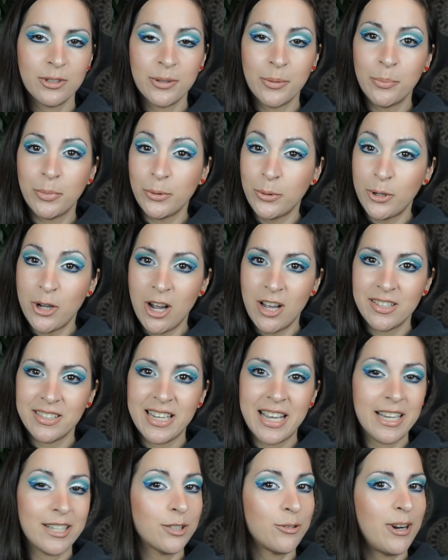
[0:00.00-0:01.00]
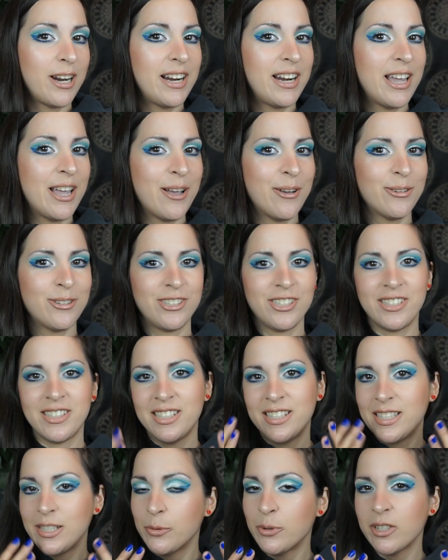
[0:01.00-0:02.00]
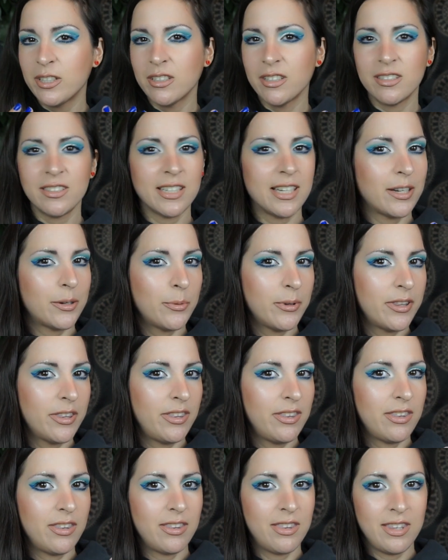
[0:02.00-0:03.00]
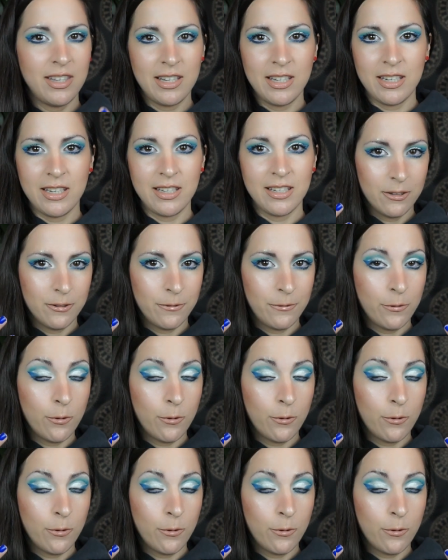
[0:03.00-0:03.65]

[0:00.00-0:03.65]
some blue contacts right now, just to see what it looks like with the